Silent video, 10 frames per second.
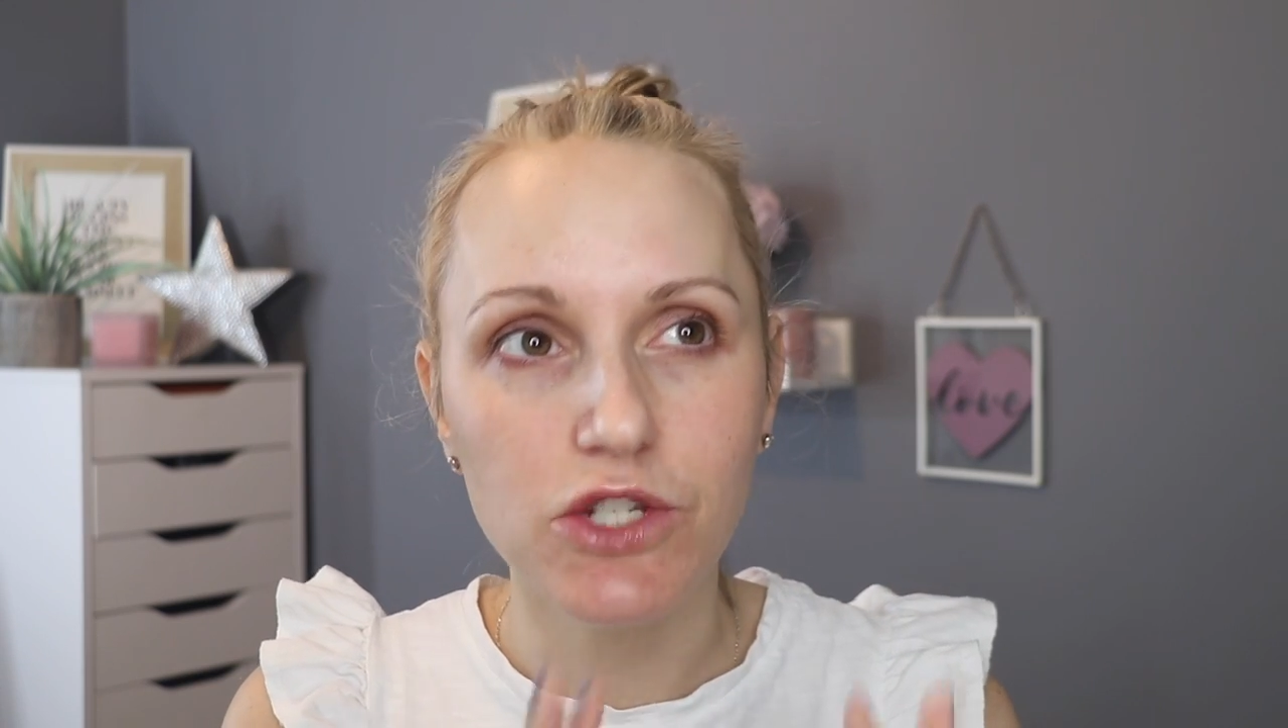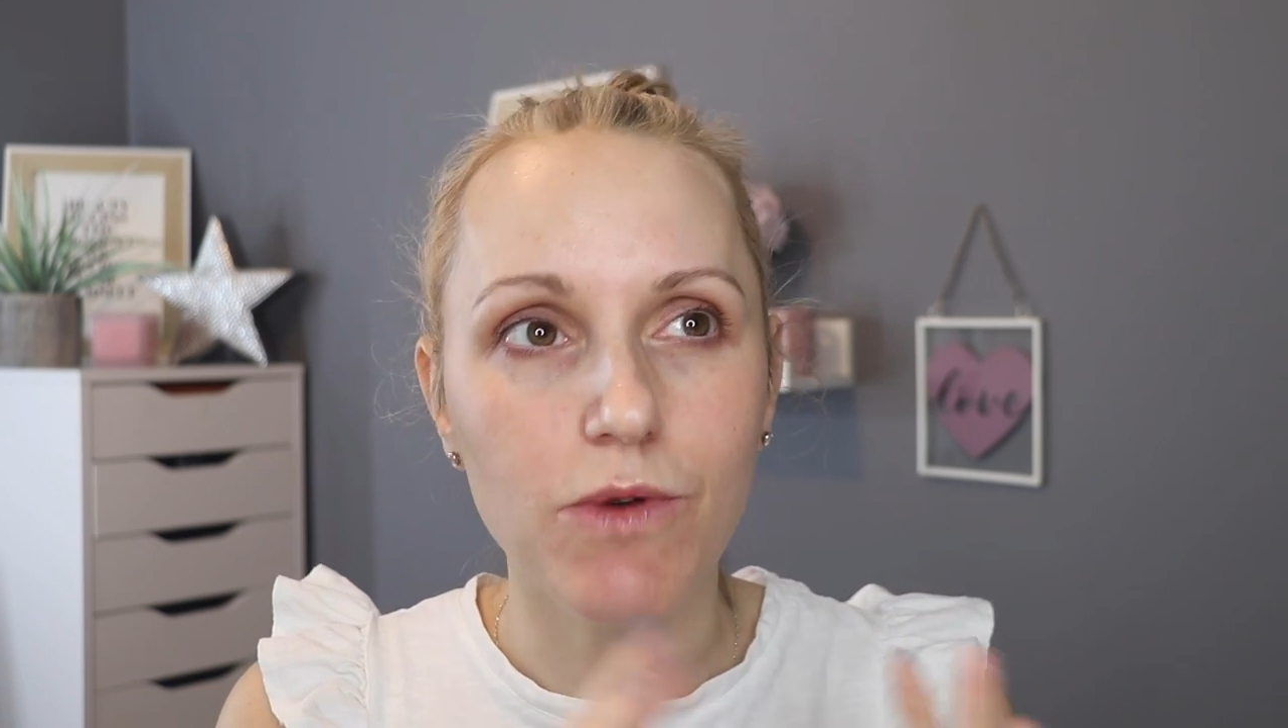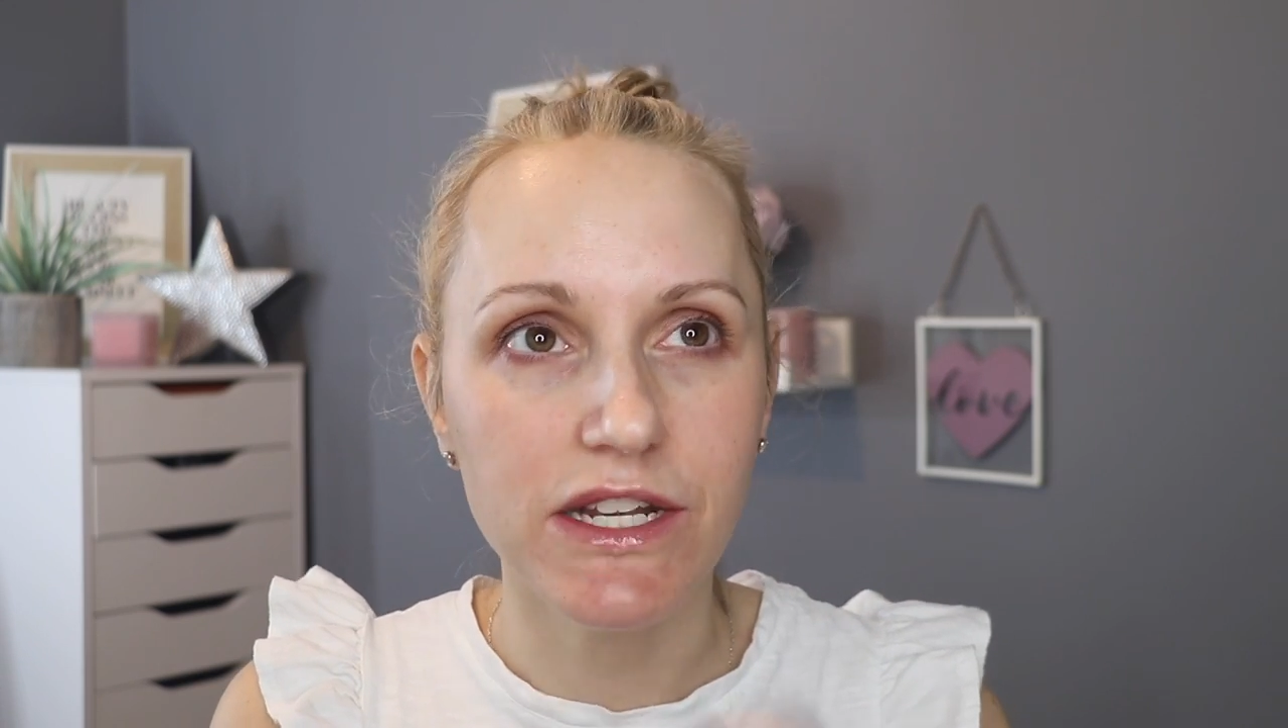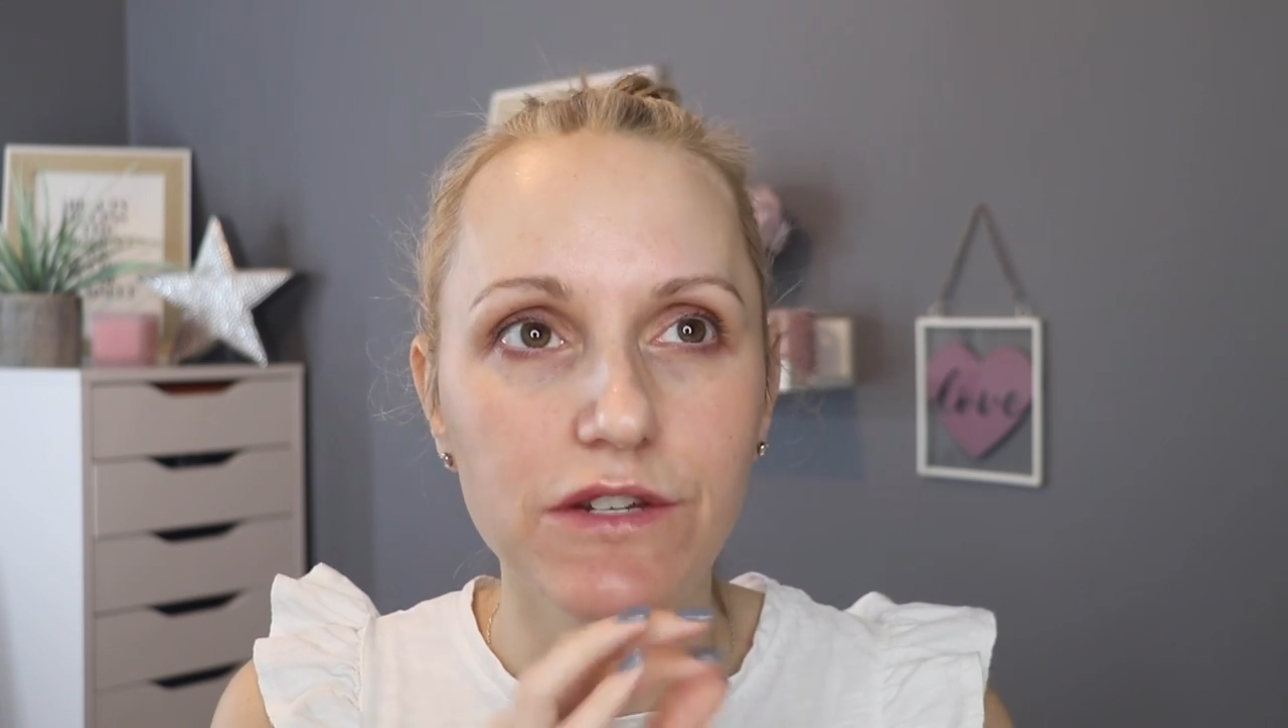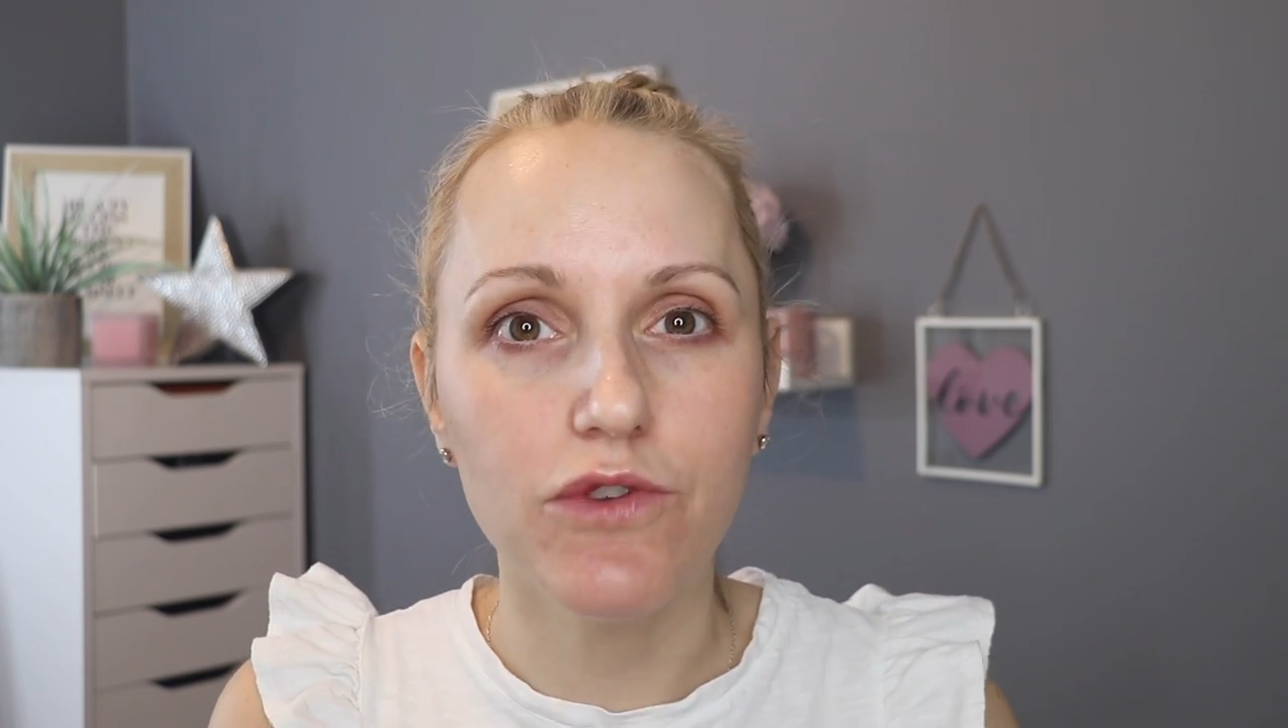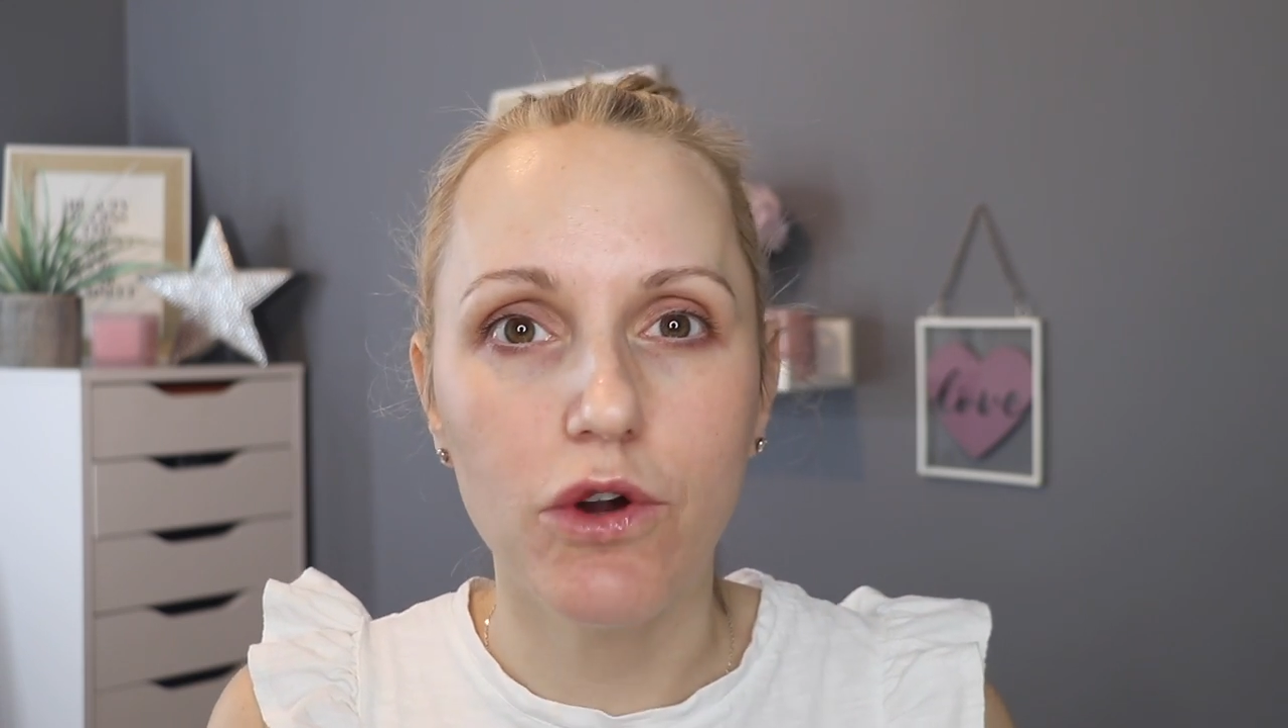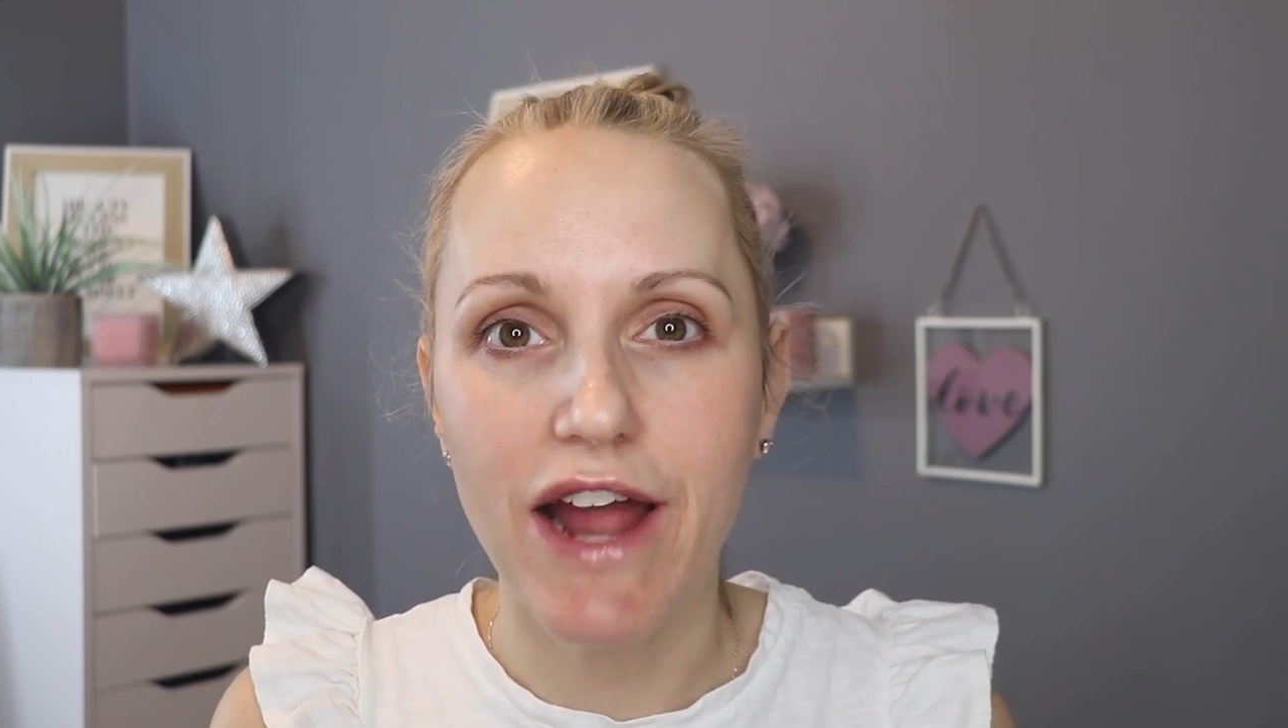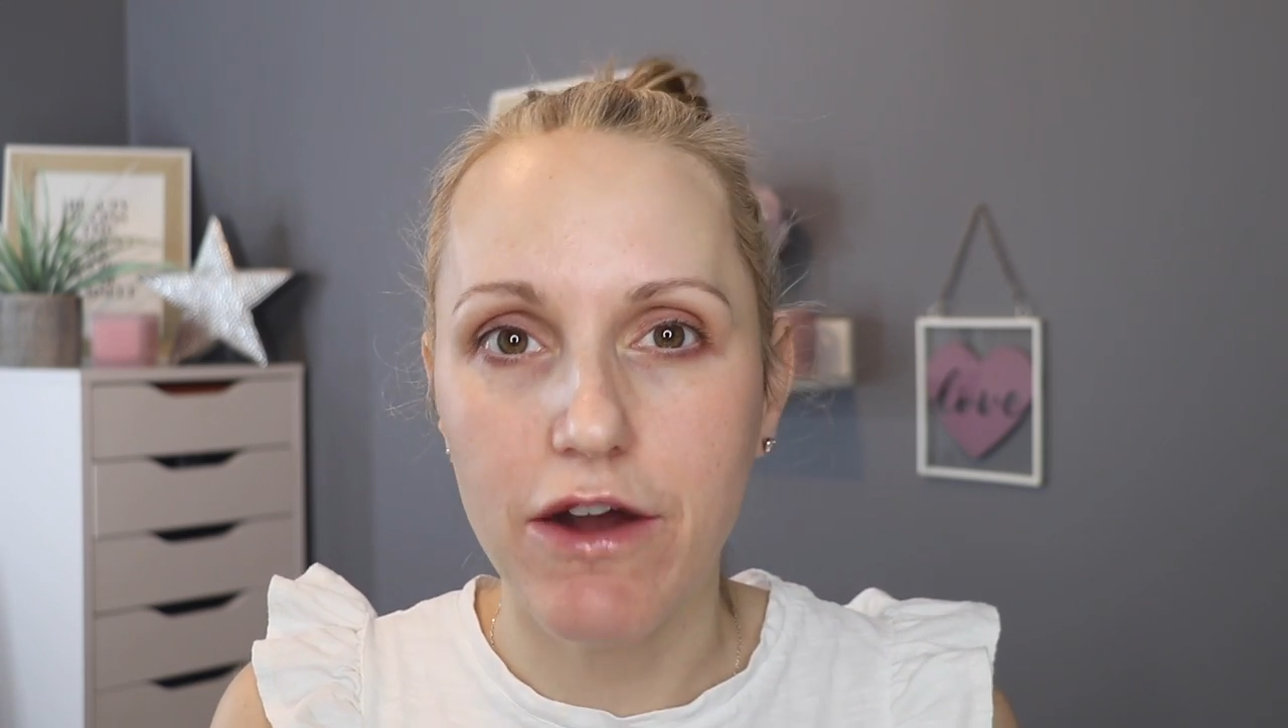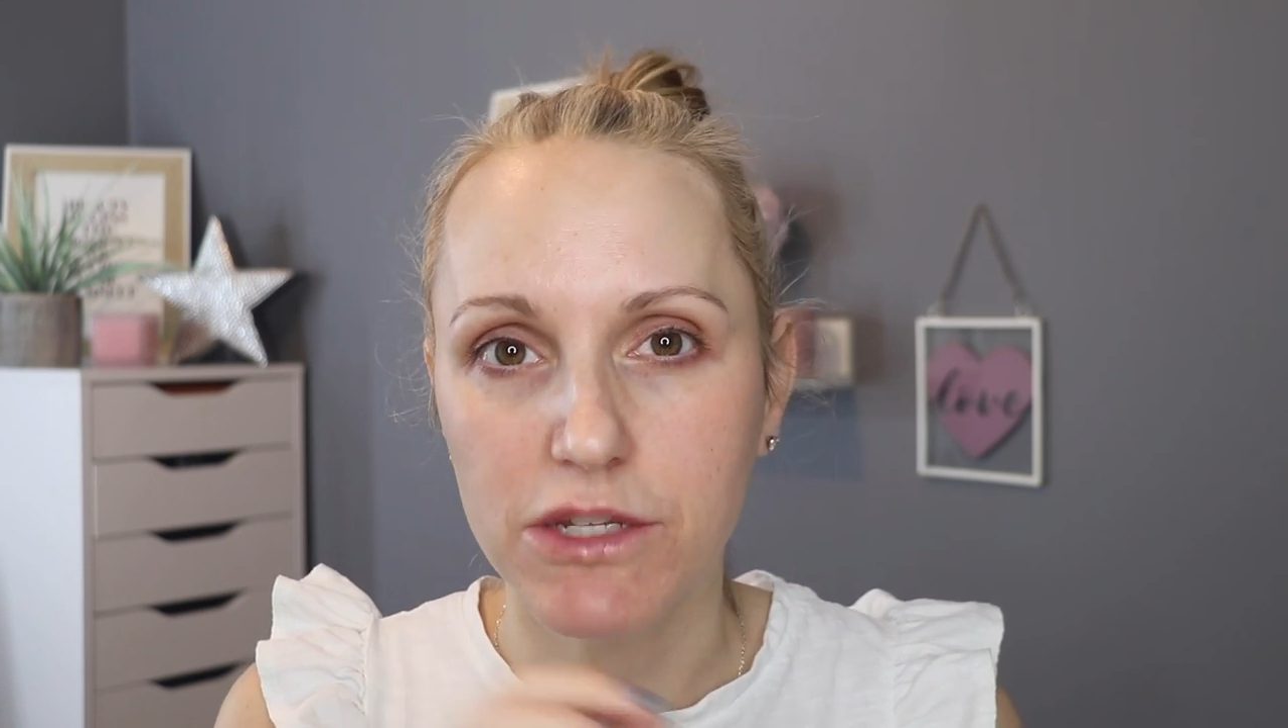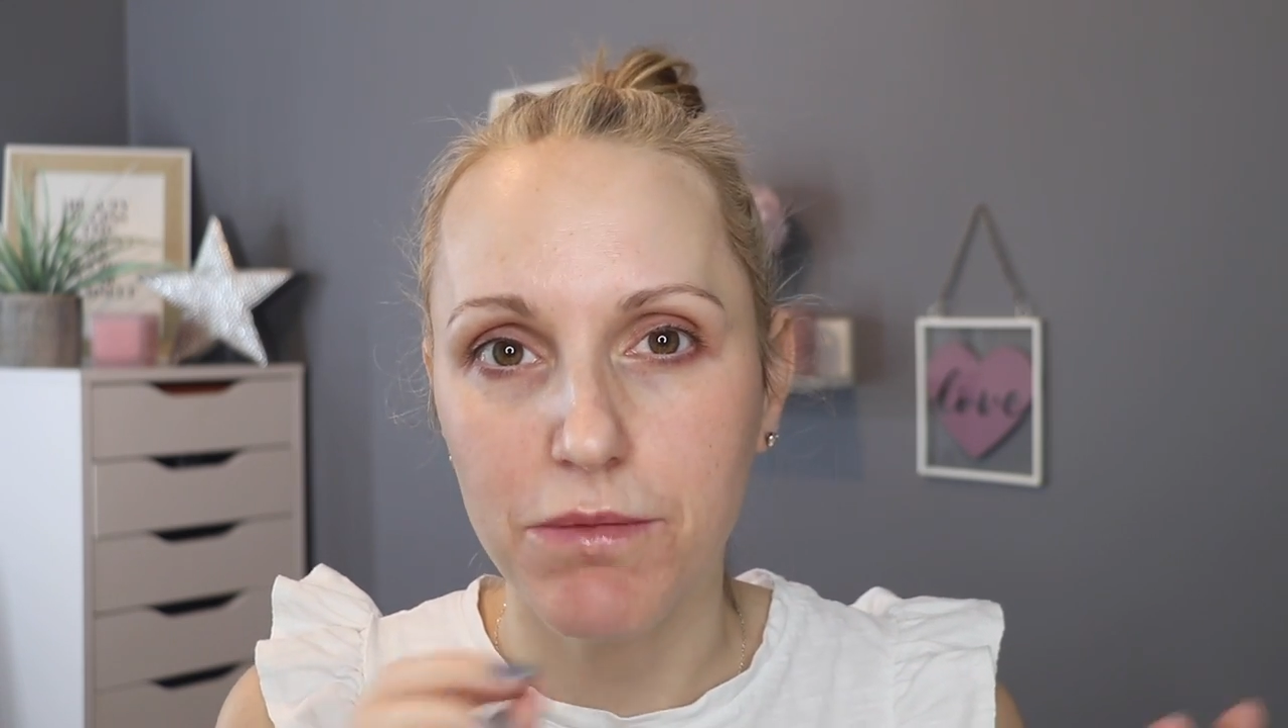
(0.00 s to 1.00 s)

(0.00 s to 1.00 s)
24 hours